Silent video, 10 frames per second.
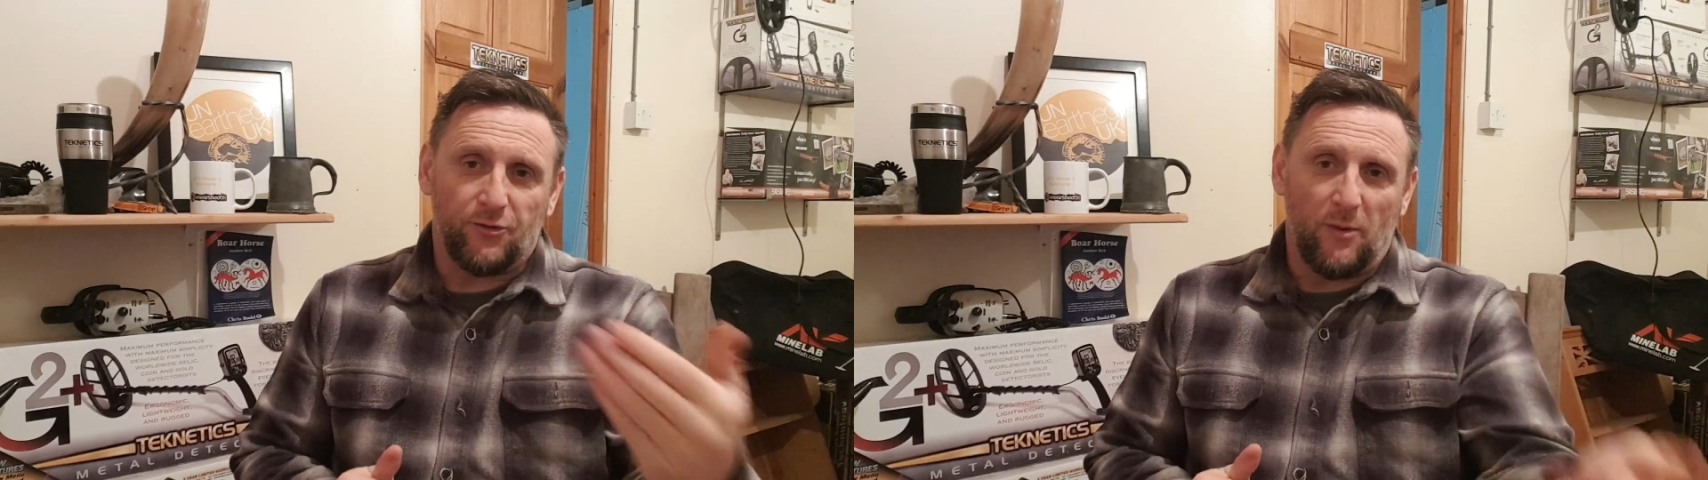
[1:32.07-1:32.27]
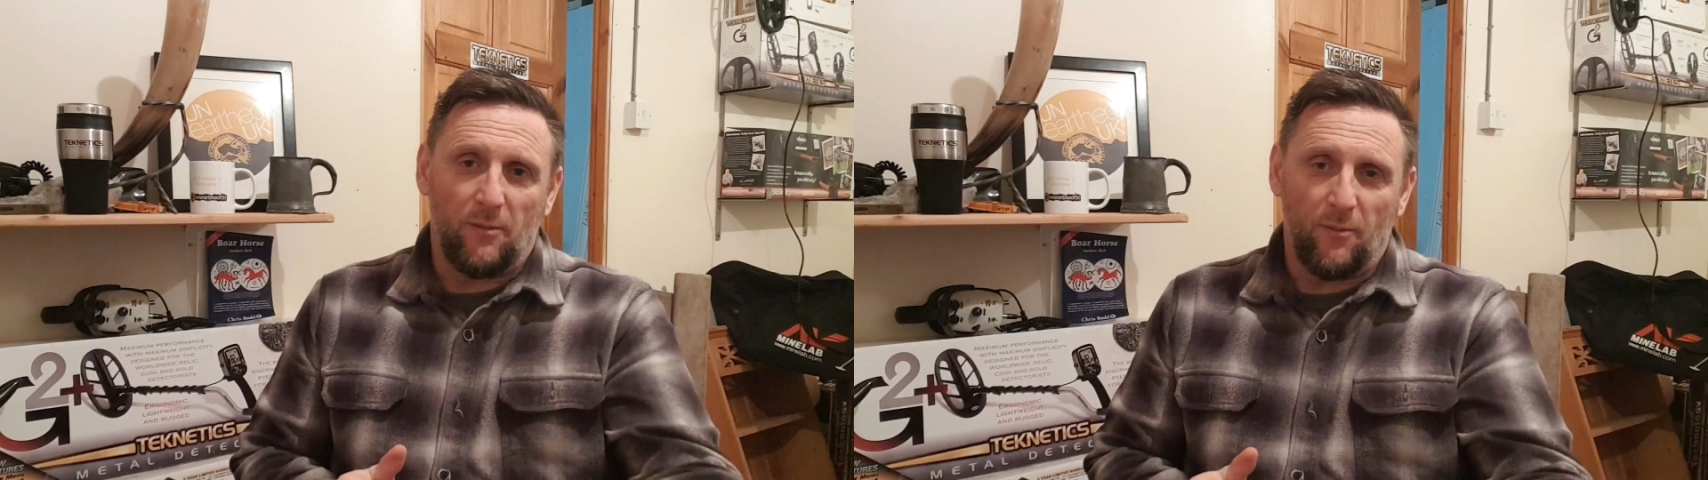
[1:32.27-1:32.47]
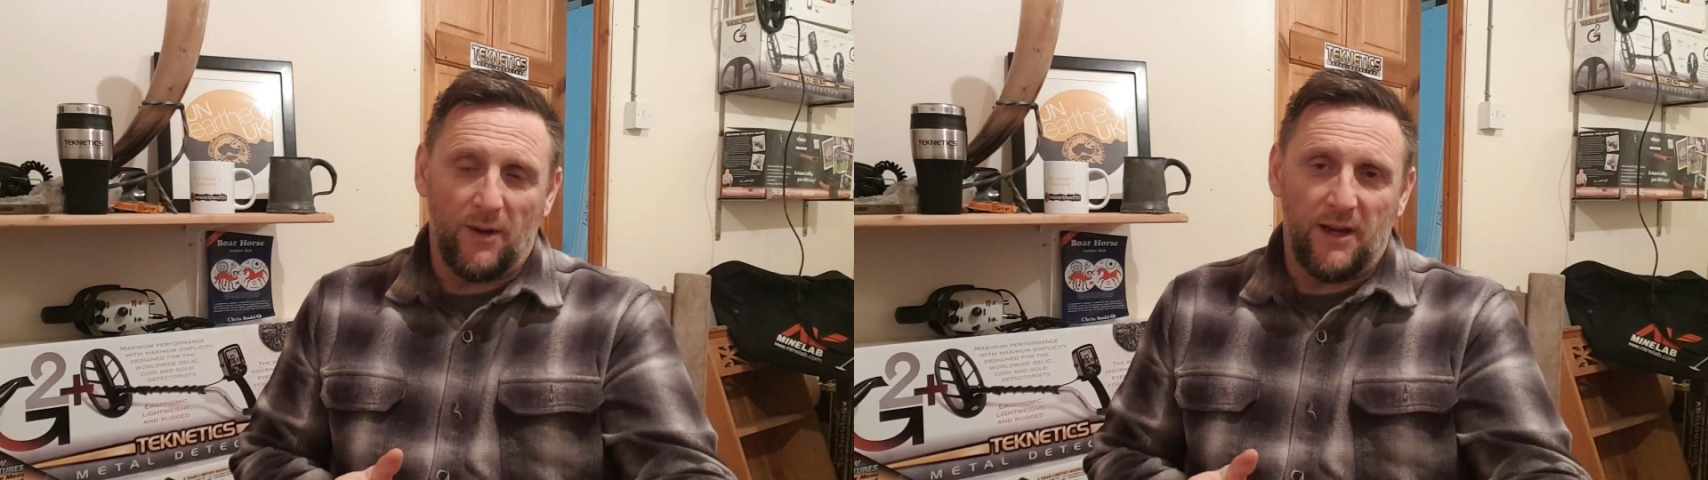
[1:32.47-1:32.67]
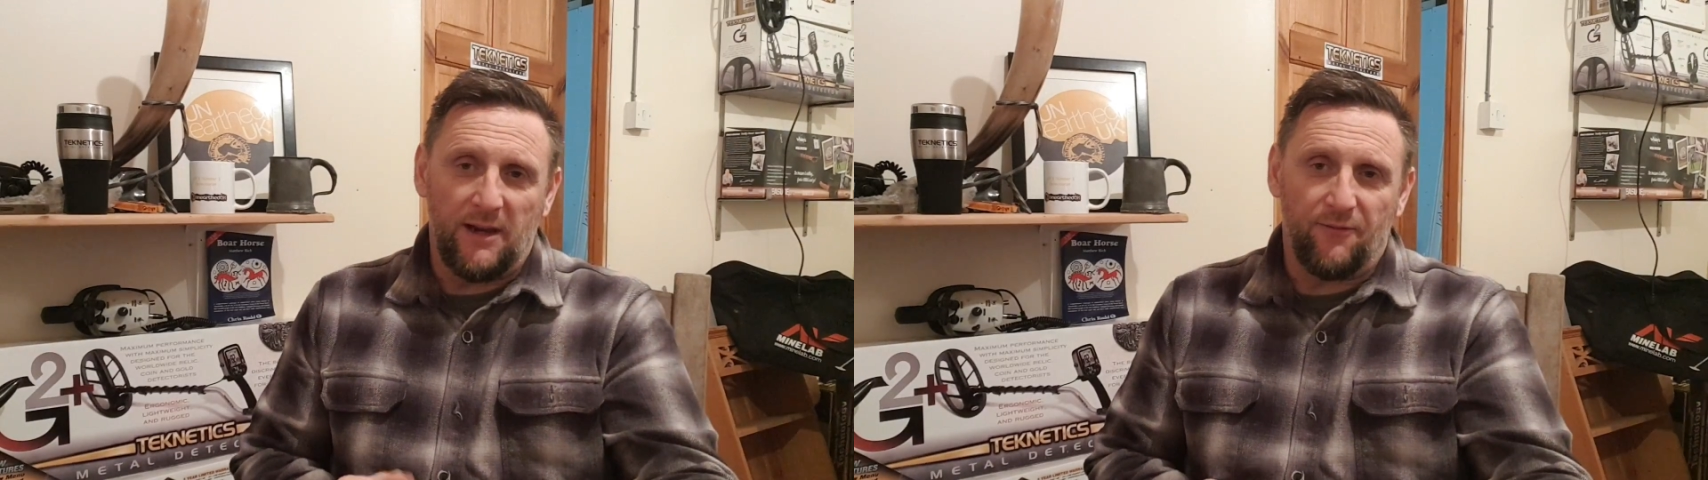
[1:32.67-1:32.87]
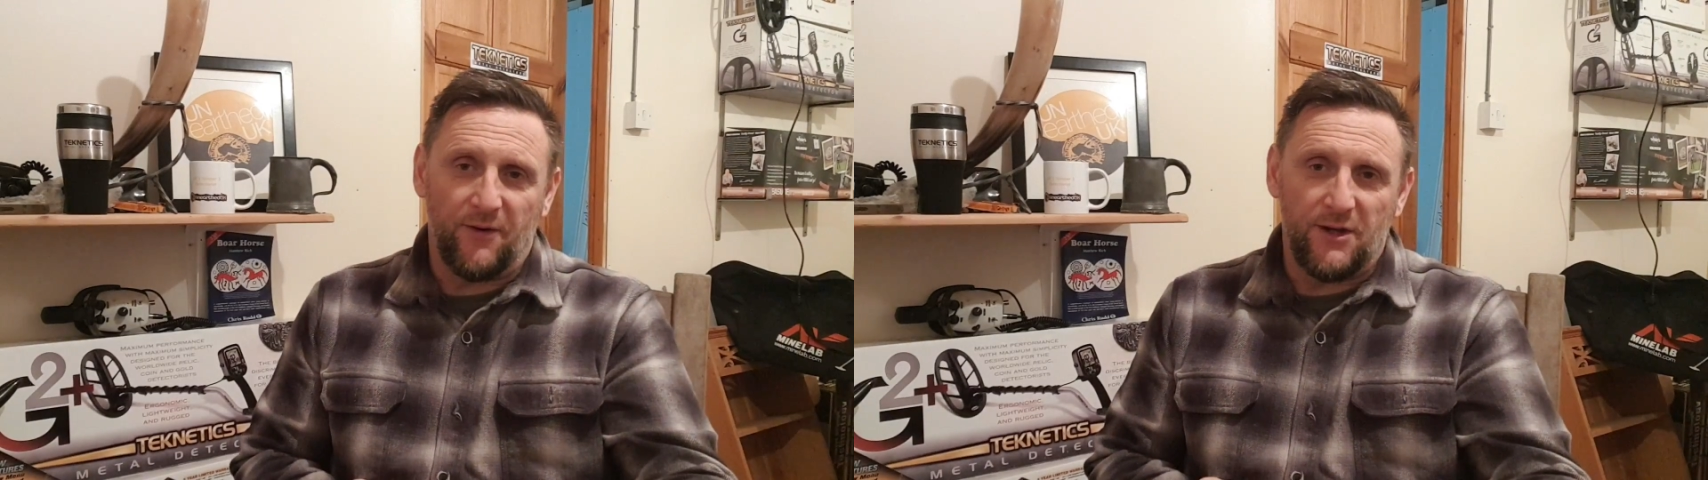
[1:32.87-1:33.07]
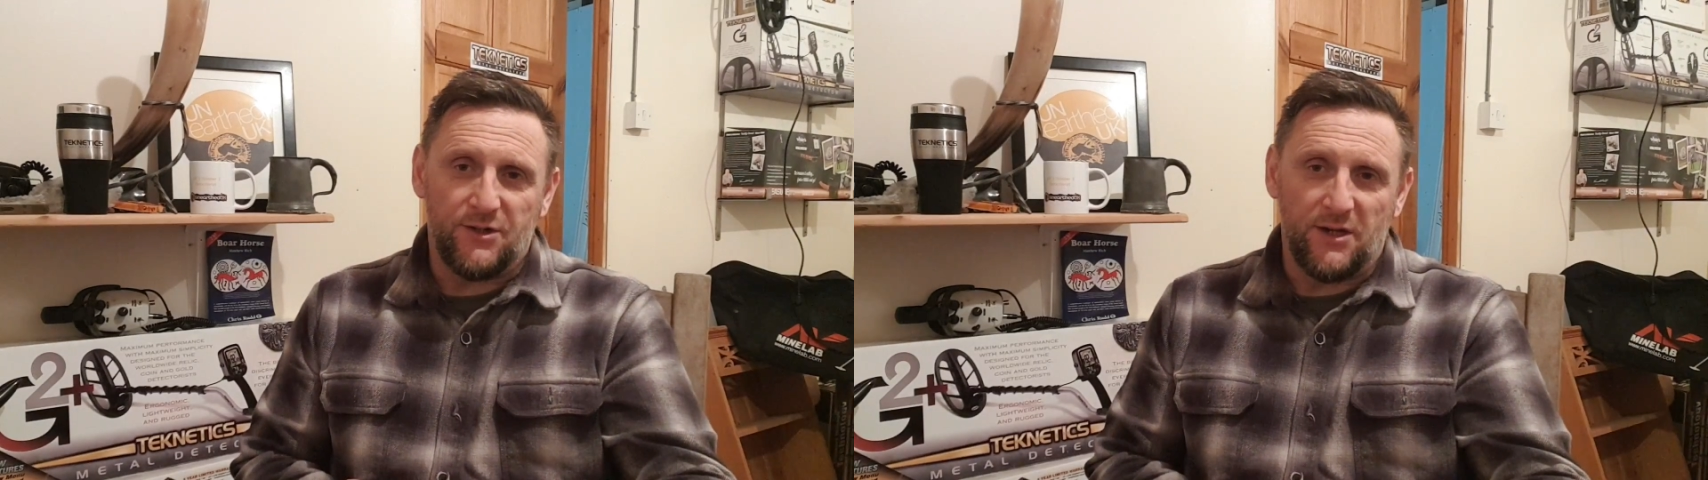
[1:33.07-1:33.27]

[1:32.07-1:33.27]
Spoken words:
when he finished